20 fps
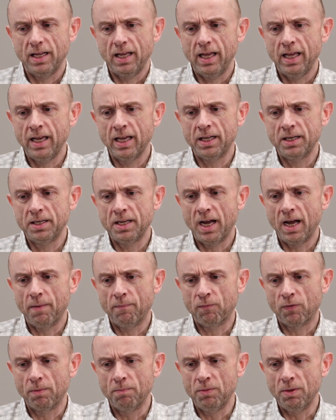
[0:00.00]
end up
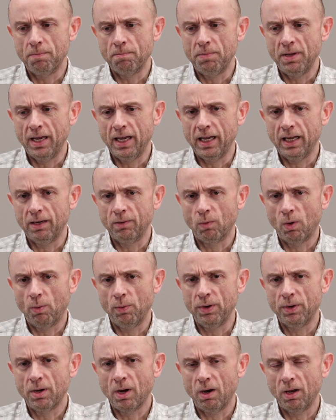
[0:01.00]
from them being what
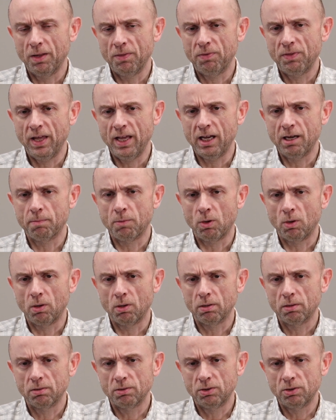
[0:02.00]
we call unthinkable